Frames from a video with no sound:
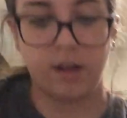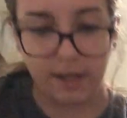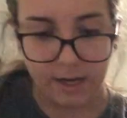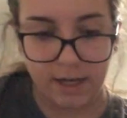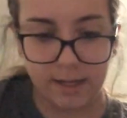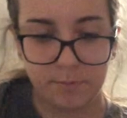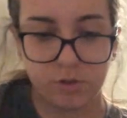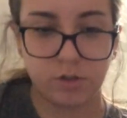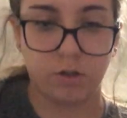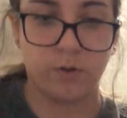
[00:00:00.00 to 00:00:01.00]
And I'm
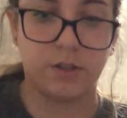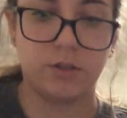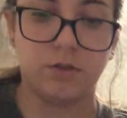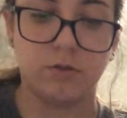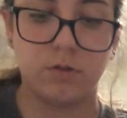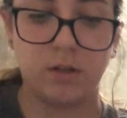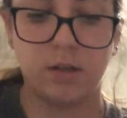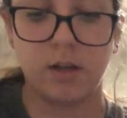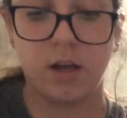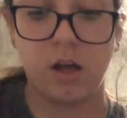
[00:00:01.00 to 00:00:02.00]
just going to
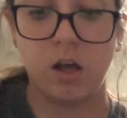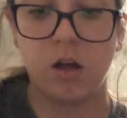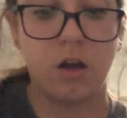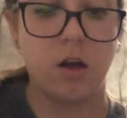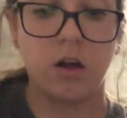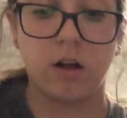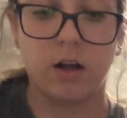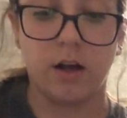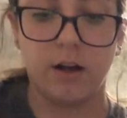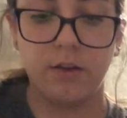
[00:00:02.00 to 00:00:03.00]

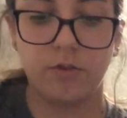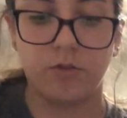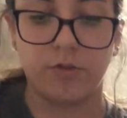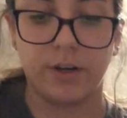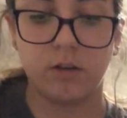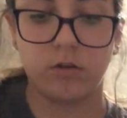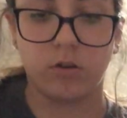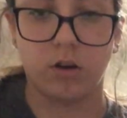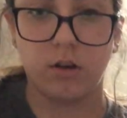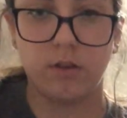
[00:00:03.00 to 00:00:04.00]
cut straight
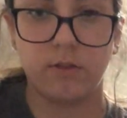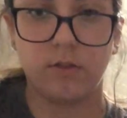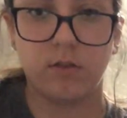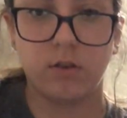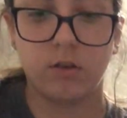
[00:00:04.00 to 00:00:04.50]
across